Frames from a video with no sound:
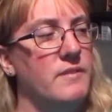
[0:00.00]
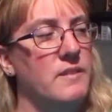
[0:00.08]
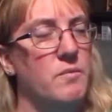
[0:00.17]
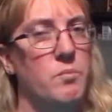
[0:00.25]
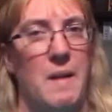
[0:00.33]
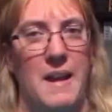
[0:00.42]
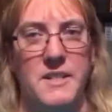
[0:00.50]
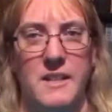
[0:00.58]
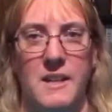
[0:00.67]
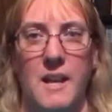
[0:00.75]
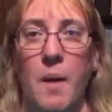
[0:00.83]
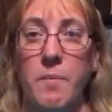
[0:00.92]

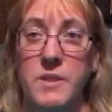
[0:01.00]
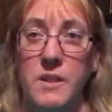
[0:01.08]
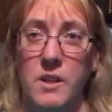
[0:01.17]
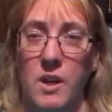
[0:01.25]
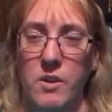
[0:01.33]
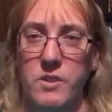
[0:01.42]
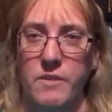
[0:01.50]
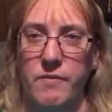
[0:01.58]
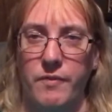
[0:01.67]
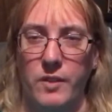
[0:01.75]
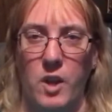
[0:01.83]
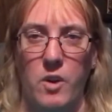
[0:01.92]
magic comes and goes and
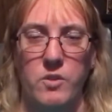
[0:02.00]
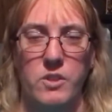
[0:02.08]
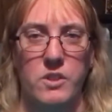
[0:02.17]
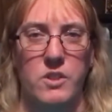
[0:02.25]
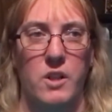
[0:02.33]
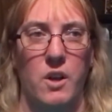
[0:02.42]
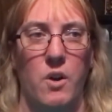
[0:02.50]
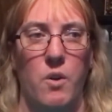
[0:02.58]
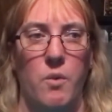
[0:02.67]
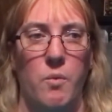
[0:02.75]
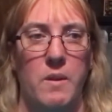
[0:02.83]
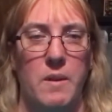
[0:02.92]
flows.
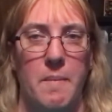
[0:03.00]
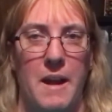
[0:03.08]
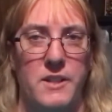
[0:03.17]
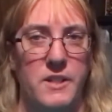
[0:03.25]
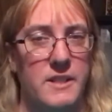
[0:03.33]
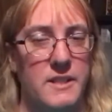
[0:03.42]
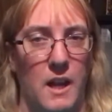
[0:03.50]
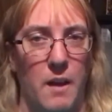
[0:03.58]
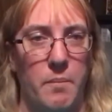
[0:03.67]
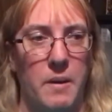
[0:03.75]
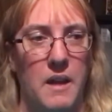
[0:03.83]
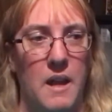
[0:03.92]
So when the magic is
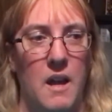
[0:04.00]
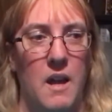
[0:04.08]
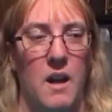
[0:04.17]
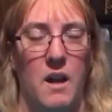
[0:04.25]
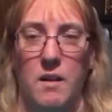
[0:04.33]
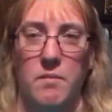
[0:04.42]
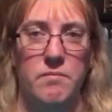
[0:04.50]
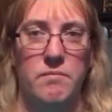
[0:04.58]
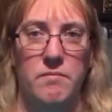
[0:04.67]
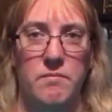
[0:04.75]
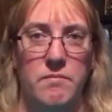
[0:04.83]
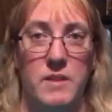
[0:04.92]
up,
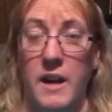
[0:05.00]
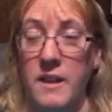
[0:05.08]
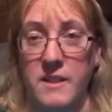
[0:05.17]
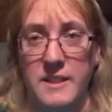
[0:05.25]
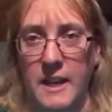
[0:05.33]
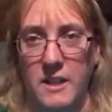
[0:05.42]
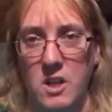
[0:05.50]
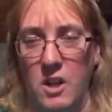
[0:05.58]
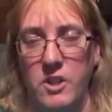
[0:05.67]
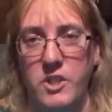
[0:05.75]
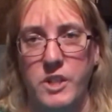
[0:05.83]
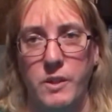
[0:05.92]
none of the
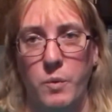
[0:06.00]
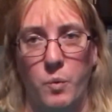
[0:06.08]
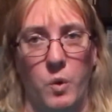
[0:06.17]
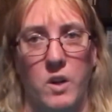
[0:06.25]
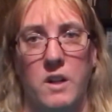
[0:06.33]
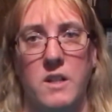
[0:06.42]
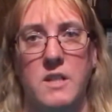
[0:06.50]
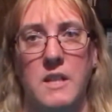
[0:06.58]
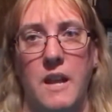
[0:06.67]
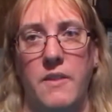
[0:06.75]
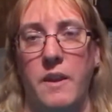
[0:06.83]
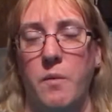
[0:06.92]
technology works.
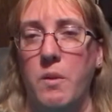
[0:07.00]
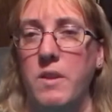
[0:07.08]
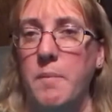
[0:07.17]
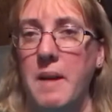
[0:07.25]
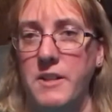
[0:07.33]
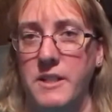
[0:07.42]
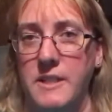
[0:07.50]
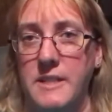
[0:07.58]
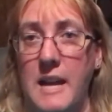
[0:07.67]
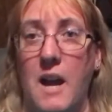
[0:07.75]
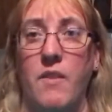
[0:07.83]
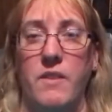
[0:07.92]
And then when the magic is
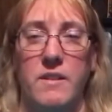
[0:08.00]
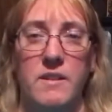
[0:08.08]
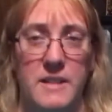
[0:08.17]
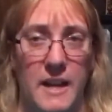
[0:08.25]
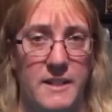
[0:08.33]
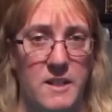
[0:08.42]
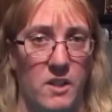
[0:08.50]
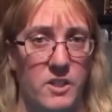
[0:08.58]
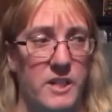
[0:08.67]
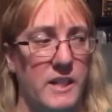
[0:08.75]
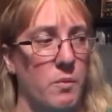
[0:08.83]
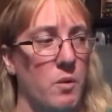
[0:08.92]
down, then
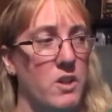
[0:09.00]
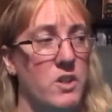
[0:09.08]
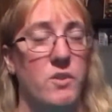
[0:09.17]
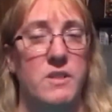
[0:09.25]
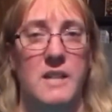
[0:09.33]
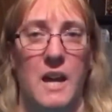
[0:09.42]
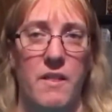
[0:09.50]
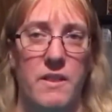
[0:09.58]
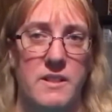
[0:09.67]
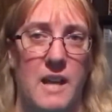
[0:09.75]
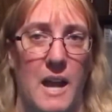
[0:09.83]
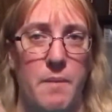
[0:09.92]
technology can work. So it's kind of
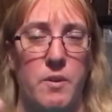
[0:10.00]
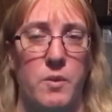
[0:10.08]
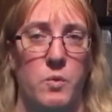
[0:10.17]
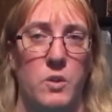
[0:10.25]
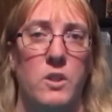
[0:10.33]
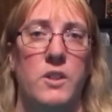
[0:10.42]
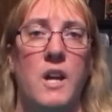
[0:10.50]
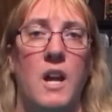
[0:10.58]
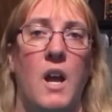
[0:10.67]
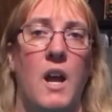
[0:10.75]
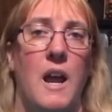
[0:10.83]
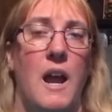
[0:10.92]
this hybrid world,
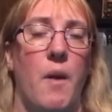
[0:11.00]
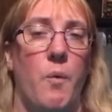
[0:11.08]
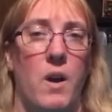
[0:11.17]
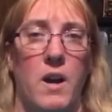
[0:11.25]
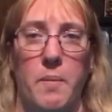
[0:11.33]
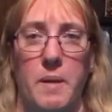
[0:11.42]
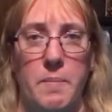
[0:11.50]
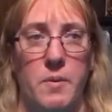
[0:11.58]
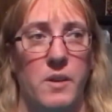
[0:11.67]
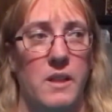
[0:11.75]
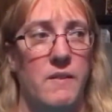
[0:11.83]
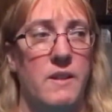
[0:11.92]
and where people
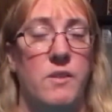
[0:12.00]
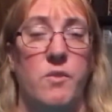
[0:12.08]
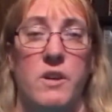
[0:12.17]
are living who